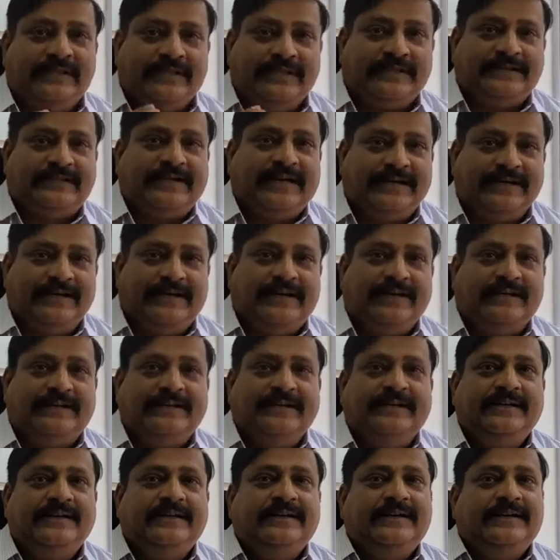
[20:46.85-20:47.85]
This
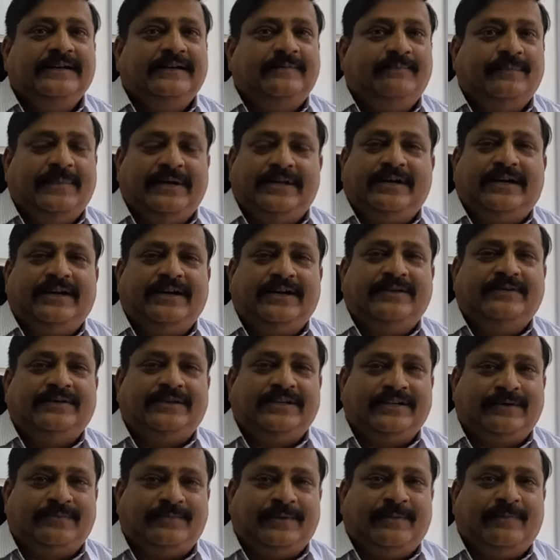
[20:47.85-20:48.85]
technology, majority
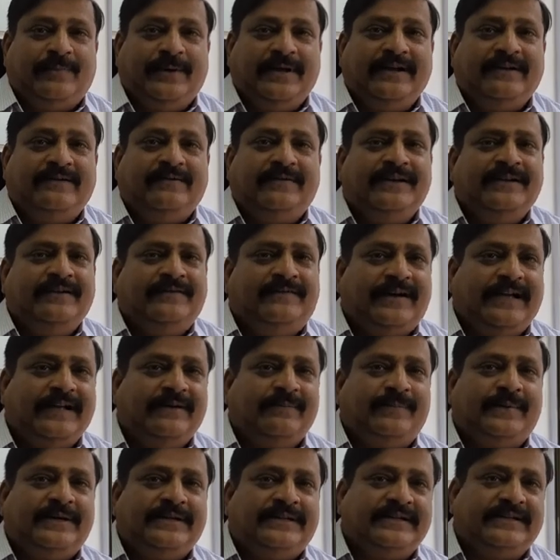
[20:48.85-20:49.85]
user is public. Only
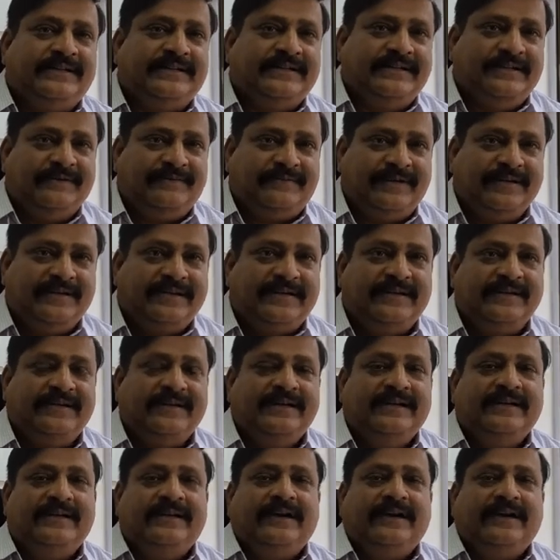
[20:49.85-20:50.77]
5% is defense.